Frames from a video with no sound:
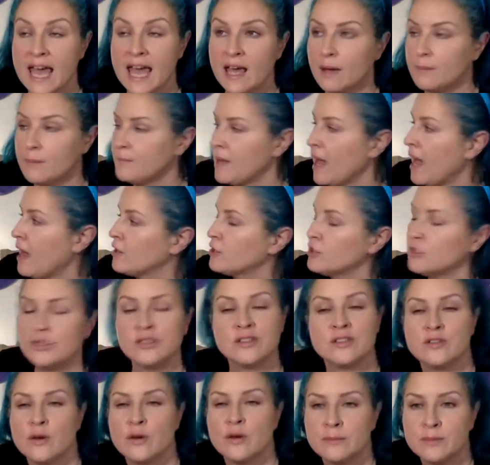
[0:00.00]
How to use a
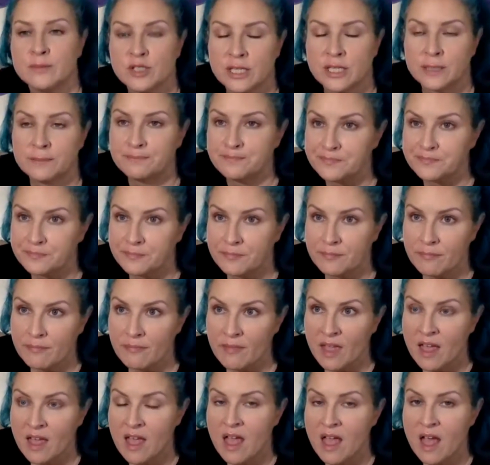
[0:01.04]
sewing machine.
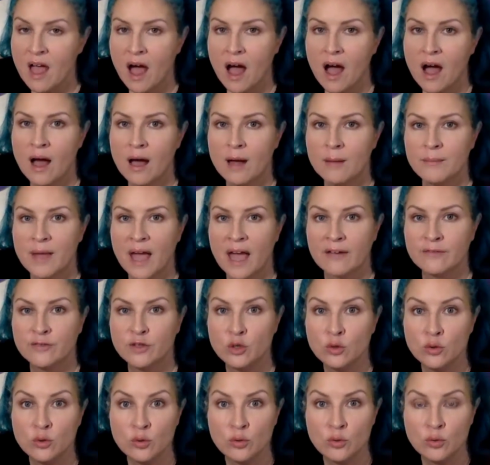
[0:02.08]
Have
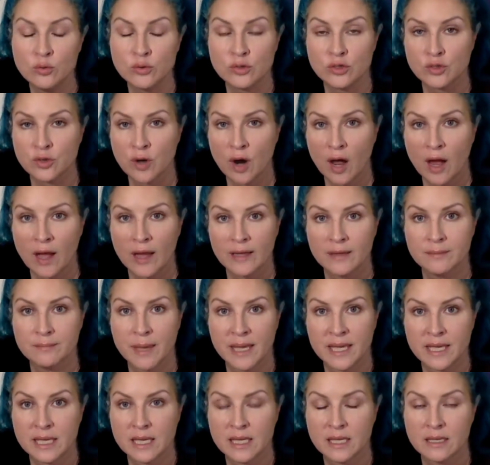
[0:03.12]
you tried
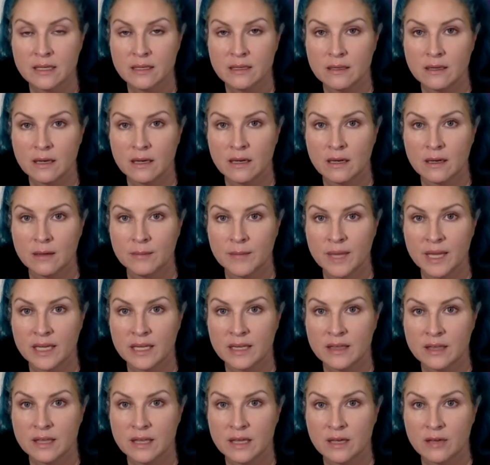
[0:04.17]
making
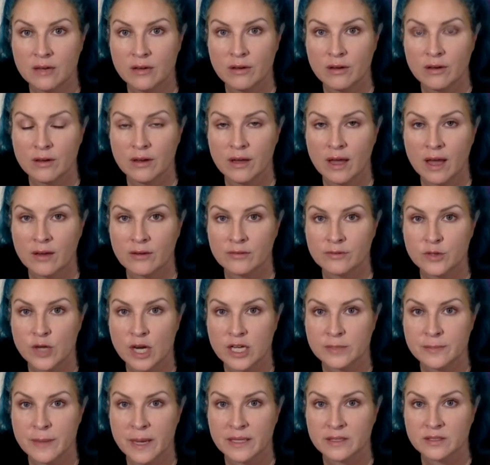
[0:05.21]
anything out of
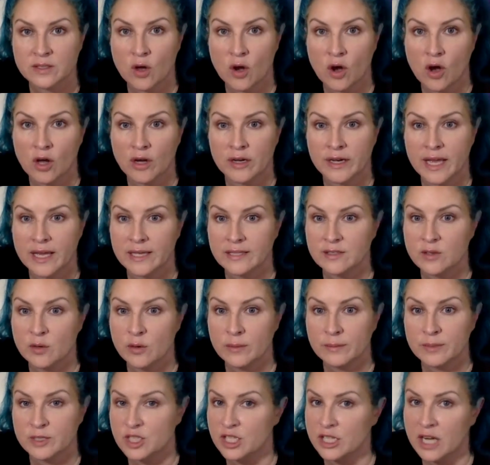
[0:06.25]
trash bags on a
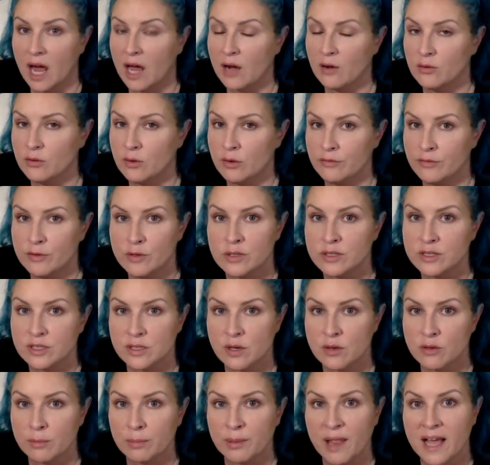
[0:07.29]
sewing machine? I don't know if you can
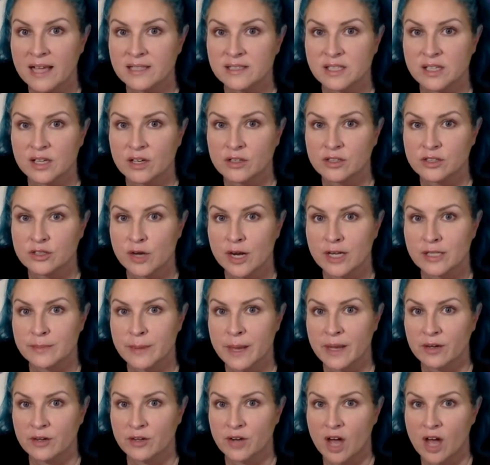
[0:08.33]
sew the plastic on a trash
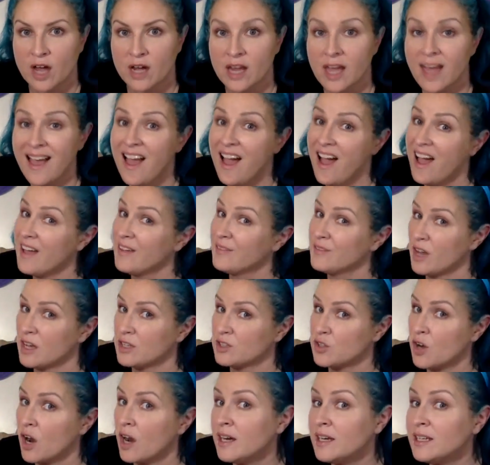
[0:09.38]
bag or not. I have not
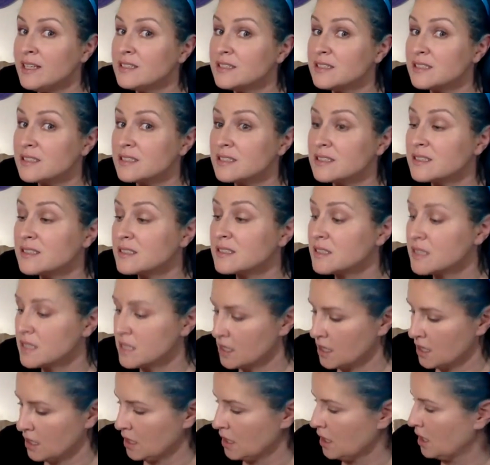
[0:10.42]
tried it.
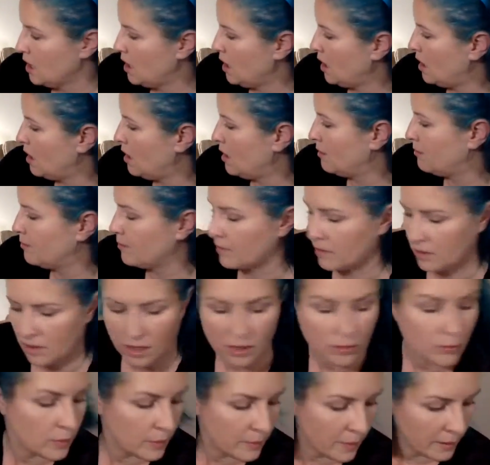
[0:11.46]

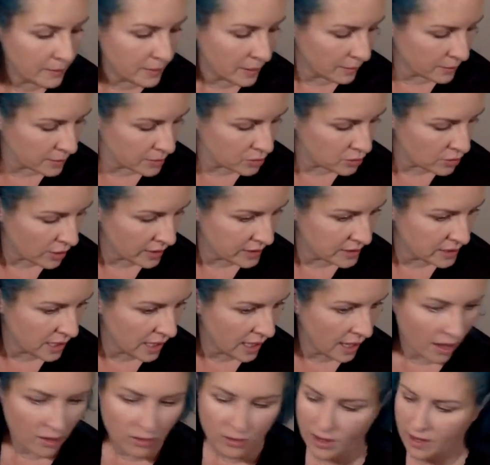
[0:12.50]
God, we might be able to try it
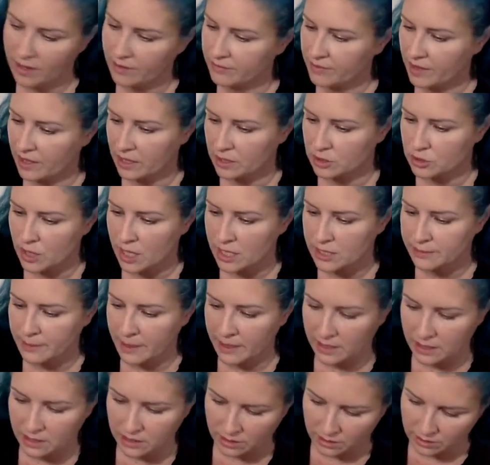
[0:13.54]
today. I don't have like a trash
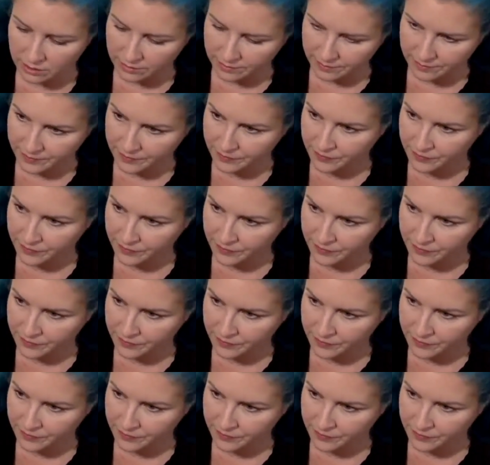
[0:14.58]
bag in here.